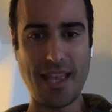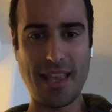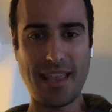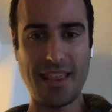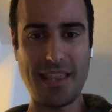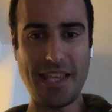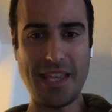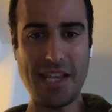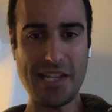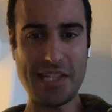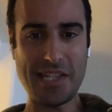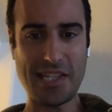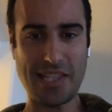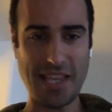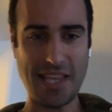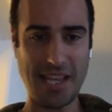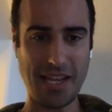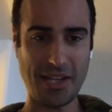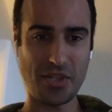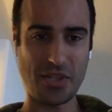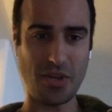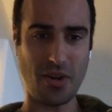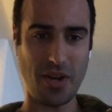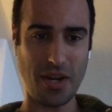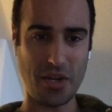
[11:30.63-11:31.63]
These
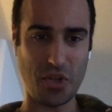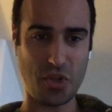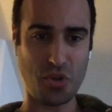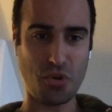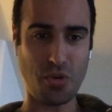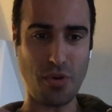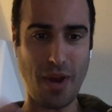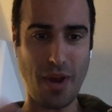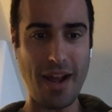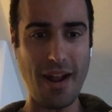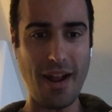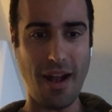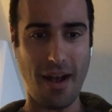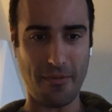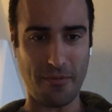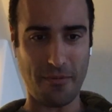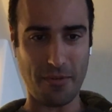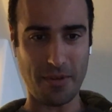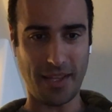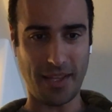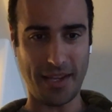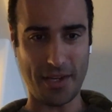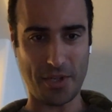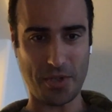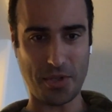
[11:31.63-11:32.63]
things are in trade-off
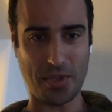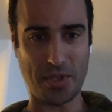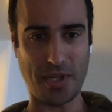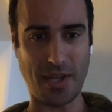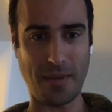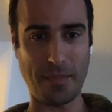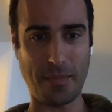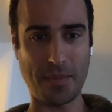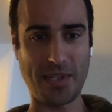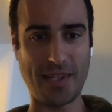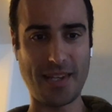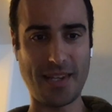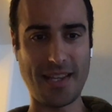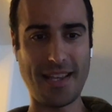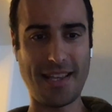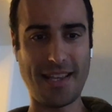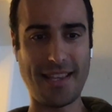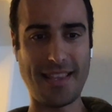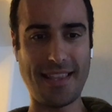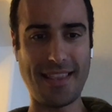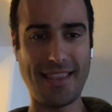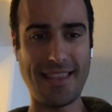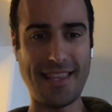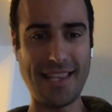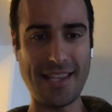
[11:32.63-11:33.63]
relationships.
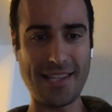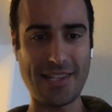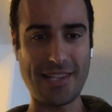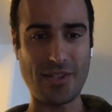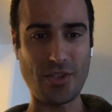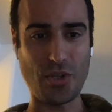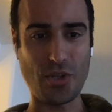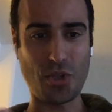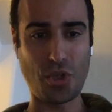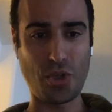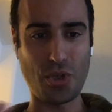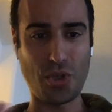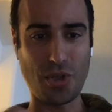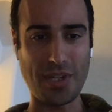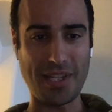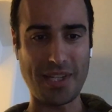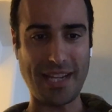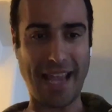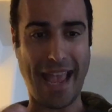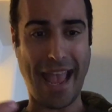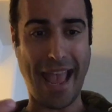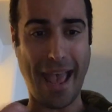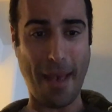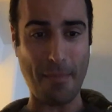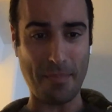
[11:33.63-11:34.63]
This shouldn't
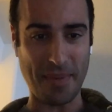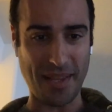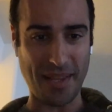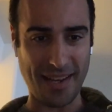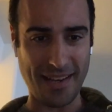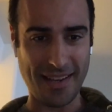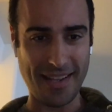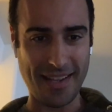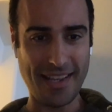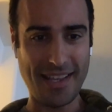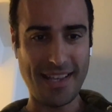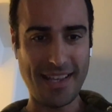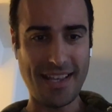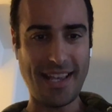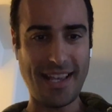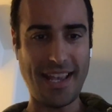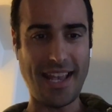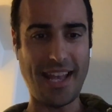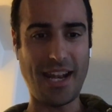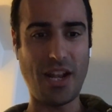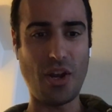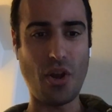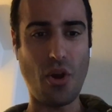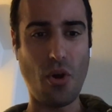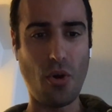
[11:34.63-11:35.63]
happen.
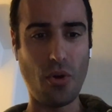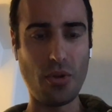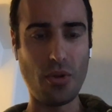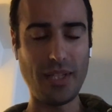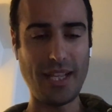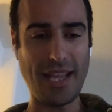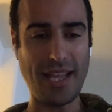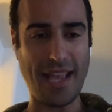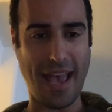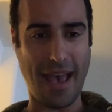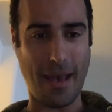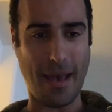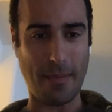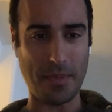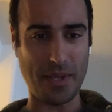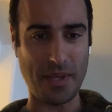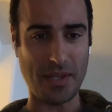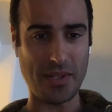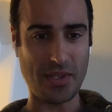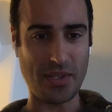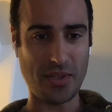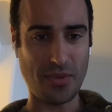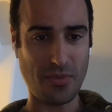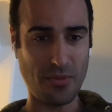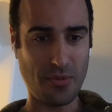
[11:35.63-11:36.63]
And it only
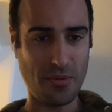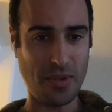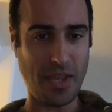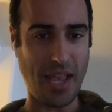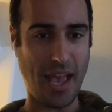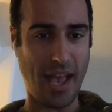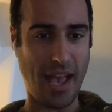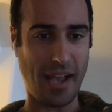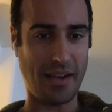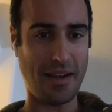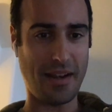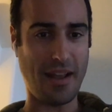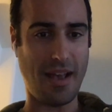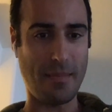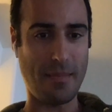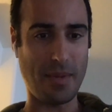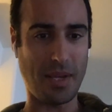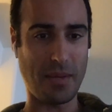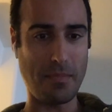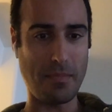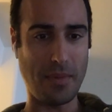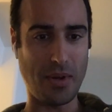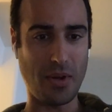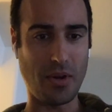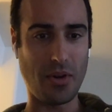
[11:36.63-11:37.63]
happens through the
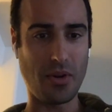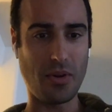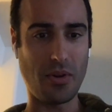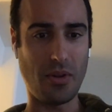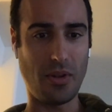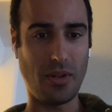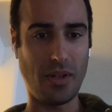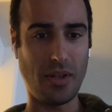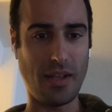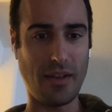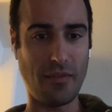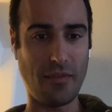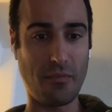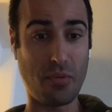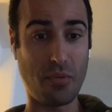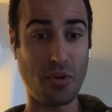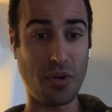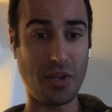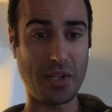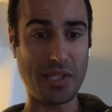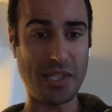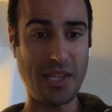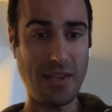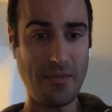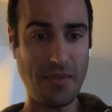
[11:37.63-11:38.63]
economic miracle of
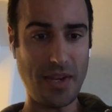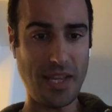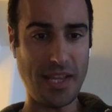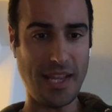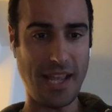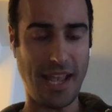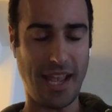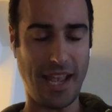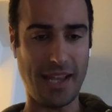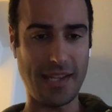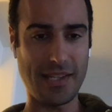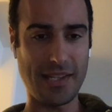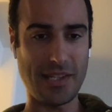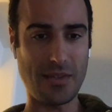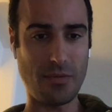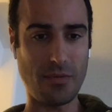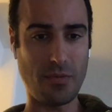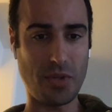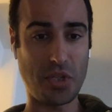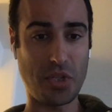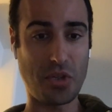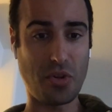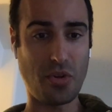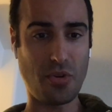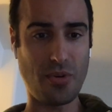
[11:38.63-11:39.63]
productivity gains,
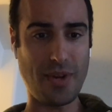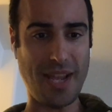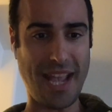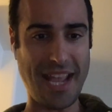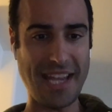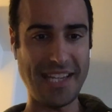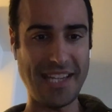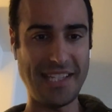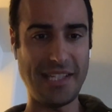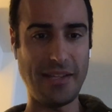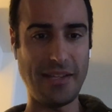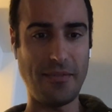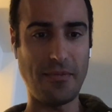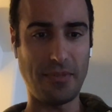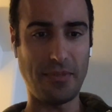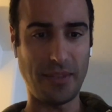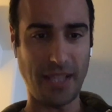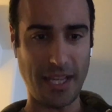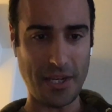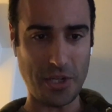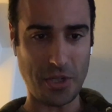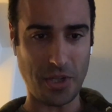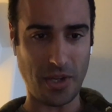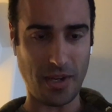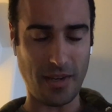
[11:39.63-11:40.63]
which create
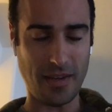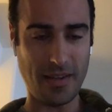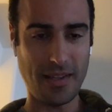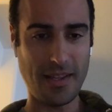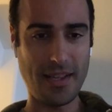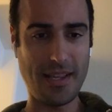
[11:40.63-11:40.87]
deflation.